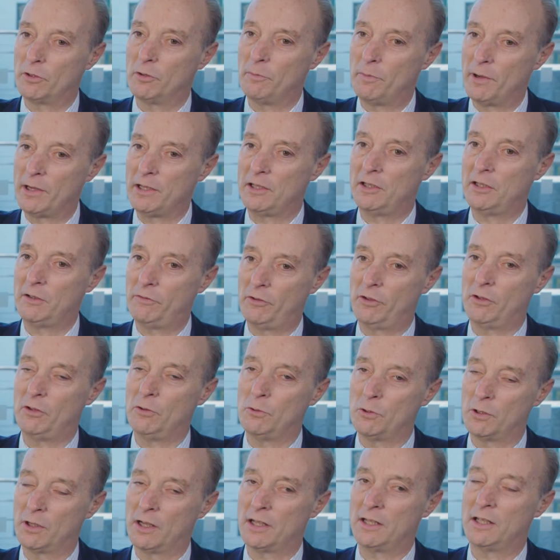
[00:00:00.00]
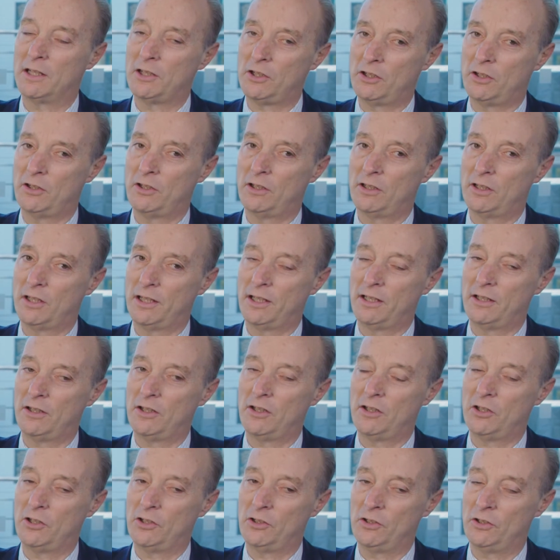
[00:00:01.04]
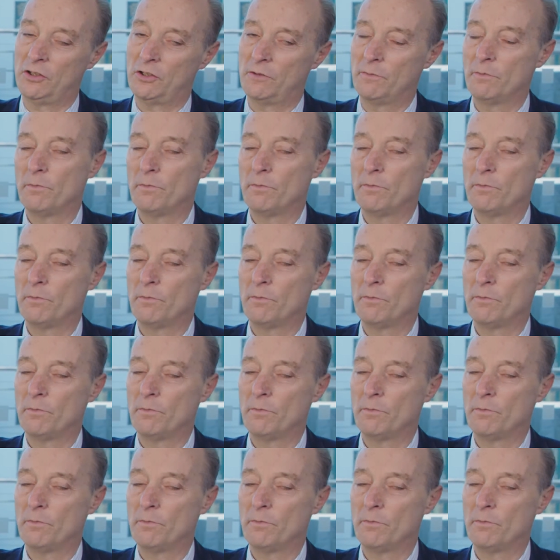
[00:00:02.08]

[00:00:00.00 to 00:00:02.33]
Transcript: the basis for the organisation to take decisions.